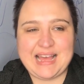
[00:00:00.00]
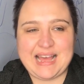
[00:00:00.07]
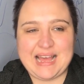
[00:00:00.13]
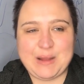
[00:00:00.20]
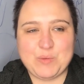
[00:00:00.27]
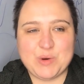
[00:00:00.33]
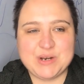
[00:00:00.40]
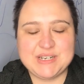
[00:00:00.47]

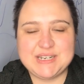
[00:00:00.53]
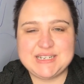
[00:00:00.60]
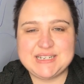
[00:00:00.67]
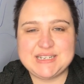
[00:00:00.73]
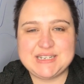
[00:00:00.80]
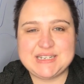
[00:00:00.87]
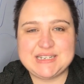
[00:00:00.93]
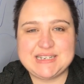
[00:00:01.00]
I wanted
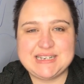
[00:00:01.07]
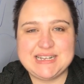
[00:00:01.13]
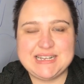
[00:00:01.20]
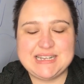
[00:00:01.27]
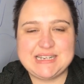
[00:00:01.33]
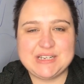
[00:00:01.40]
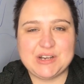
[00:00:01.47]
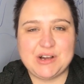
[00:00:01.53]

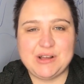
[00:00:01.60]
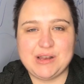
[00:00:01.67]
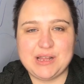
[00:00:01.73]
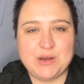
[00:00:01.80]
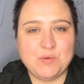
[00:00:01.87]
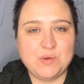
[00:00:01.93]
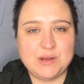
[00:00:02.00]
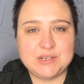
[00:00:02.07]
it all
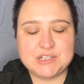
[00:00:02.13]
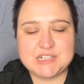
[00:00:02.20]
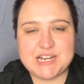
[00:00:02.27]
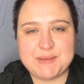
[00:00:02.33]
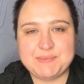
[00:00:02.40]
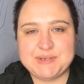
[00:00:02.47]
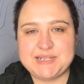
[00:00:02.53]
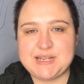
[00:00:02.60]
in one
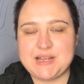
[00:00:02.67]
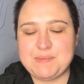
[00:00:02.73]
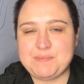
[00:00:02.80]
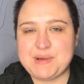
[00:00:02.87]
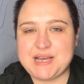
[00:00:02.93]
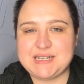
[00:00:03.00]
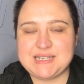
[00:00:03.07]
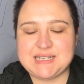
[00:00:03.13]
chapter,
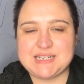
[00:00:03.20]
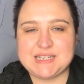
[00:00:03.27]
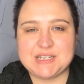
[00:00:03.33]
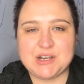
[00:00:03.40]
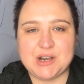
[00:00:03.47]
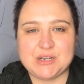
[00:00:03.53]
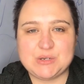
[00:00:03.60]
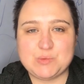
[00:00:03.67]
but it
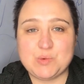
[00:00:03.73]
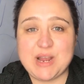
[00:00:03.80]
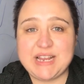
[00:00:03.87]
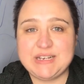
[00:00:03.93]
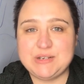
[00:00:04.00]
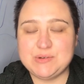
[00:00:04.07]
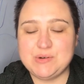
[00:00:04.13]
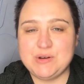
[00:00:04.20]
got
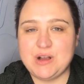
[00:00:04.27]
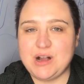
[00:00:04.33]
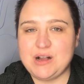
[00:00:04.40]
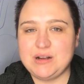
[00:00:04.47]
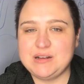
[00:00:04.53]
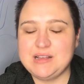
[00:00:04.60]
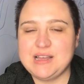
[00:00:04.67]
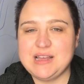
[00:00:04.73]
way too
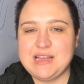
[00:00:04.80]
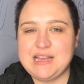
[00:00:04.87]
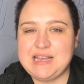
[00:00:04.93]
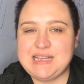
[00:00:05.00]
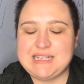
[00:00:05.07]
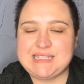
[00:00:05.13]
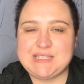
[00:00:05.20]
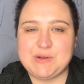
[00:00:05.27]
long.
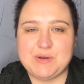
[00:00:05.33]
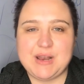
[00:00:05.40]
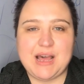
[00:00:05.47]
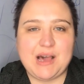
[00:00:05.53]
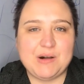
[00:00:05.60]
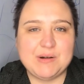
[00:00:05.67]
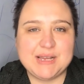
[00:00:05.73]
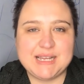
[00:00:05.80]
So
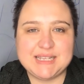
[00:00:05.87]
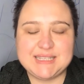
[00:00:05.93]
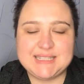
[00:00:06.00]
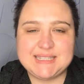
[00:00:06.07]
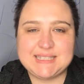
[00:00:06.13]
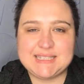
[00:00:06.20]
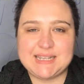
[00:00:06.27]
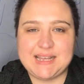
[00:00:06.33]
now
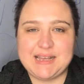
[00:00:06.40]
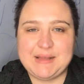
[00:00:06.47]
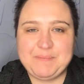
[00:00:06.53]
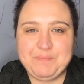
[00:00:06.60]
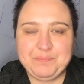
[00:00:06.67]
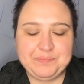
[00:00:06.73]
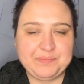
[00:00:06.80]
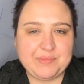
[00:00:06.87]
it's
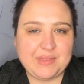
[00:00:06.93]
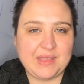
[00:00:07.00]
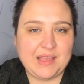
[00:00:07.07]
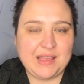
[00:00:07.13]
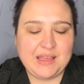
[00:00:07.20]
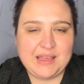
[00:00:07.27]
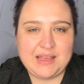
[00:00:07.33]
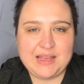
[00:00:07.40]

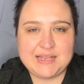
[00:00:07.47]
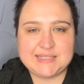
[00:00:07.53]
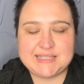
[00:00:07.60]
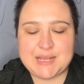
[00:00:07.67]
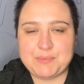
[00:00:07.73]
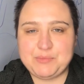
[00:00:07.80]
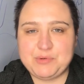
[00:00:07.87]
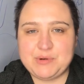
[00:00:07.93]

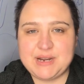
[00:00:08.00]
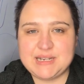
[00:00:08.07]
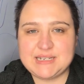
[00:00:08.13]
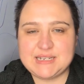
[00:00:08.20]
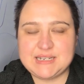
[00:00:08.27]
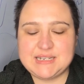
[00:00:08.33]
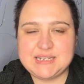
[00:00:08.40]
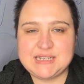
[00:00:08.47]

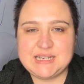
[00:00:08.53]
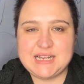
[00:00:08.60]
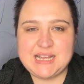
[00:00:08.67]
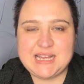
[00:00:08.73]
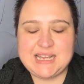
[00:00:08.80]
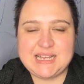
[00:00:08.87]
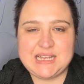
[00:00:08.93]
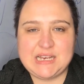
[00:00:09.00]
separated
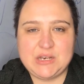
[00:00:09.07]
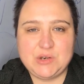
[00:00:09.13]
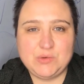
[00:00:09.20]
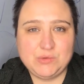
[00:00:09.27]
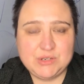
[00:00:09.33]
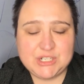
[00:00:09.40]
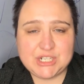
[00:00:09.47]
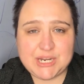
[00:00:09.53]
in
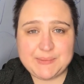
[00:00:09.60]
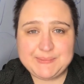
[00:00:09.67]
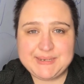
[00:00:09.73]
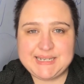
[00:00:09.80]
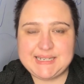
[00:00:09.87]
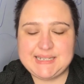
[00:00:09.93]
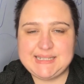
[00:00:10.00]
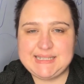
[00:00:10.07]
2
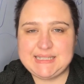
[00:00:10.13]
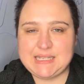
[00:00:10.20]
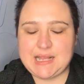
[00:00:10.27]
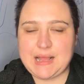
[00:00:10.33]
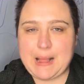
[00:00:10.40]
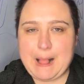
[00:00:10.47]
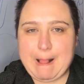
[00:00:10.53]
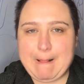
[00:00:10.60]
chapters.
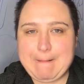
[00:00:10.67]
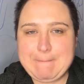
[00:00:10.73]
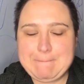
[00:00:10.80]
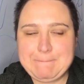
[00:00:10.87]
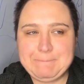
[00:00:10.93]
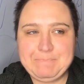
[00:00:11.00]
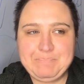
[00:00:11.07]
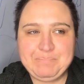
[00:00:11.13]

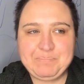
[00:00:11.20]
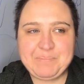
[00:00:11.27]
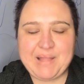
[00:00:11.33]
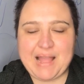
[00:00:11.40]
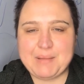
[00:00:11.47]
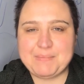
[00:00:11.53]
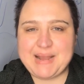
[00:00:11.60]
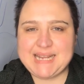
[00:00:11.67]

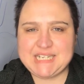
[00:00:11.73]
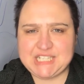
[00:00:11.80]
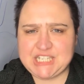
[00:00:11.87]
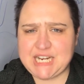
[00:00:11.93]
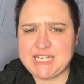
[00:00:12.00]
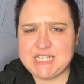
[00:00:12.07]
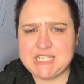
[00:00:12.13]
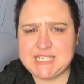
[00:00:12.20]
I might
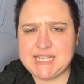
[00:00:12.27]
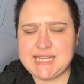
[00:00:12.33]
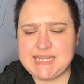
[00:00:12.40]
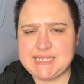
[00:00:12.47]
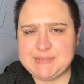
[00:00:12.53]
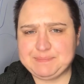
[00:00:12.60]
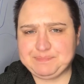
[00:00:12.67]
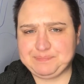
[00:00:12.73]
change
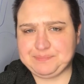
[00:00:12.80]
that,